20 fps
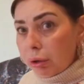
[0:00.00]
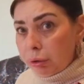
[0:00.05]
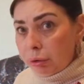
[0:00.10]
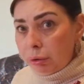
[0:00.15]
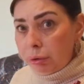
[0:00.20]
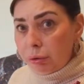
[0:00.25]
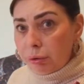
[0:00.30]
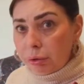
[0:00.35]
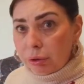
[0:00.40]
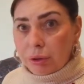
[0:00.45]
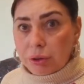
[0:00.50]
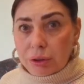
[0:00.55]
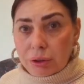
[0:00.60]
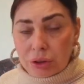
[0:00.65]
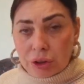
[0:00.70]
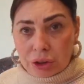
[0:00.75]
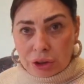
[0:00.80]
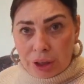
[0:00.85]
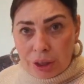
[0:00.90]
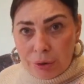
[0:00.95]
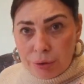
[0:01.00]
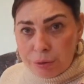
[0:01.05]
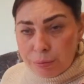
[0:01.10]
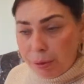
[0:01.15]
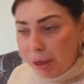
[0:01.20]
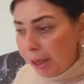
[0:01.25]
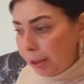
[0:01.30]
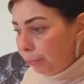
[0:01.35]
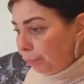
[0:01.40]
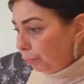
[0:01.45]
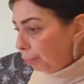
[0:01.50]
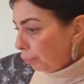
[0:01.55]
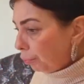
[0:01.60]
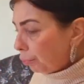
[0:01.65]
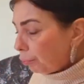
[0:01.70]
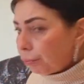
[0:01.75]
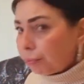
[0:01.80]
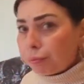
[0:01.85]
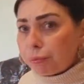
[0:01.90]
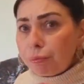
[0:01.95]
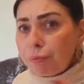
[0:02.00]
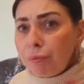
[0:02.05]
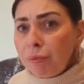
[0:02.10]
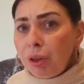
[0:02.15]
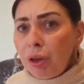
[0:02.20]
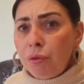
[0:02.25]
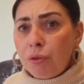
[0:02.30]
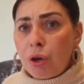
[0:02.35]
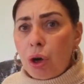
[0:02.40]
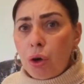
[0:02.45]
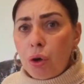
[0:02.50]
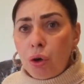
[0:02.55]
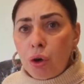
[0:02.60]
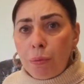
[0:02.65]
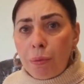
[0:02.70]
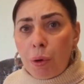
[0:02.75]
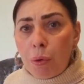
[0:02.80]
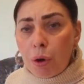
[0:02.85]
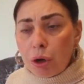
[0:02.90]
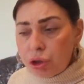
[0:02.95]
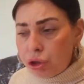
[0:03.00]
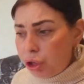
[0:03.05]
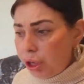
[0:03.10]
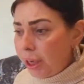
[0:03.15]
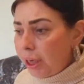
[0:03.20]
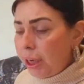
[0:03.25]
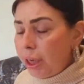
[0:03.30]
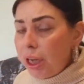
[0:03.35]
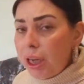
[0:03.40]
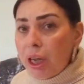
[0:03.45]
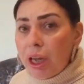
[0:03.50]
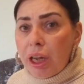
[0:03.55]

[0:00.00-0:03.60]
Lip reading: Oh, excuse me. I've got all my washing